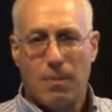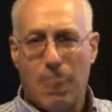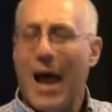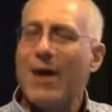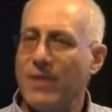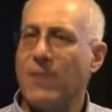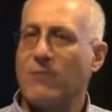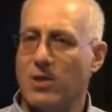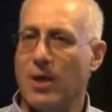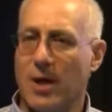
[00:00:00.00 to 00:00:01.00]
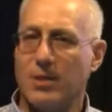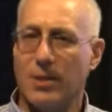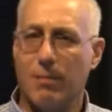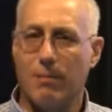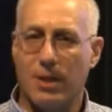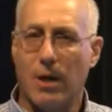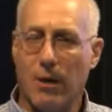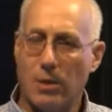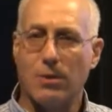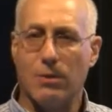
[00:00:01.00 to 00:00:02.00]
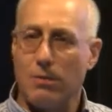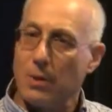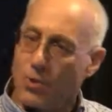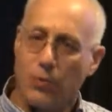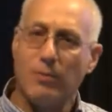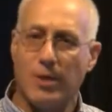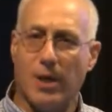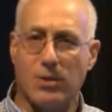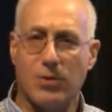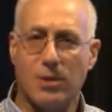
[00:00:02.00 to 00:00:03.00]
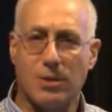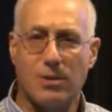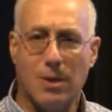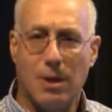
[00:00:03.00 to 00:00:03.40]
I haven't emphasized here, but they are also extremely dangerous.